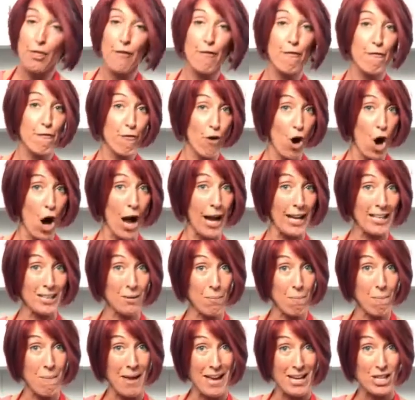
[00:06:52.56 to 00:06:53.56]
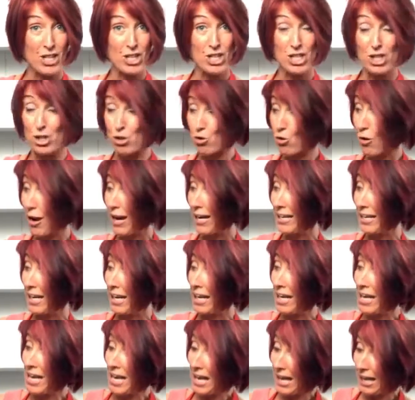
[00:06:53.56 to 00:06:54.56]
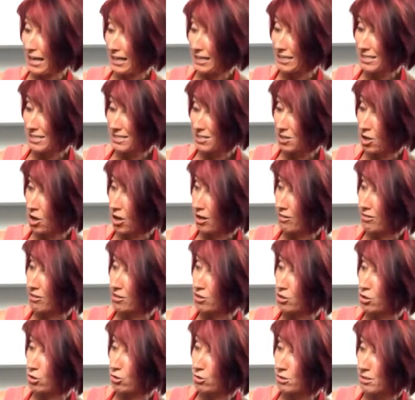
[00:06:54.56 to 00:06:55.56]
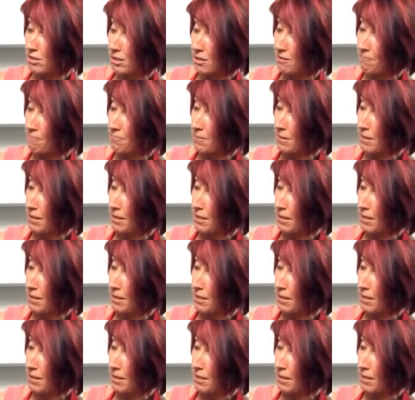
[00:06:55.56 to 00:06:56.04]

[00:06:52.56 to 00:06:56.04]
the fine mesh strainer inside the juicer.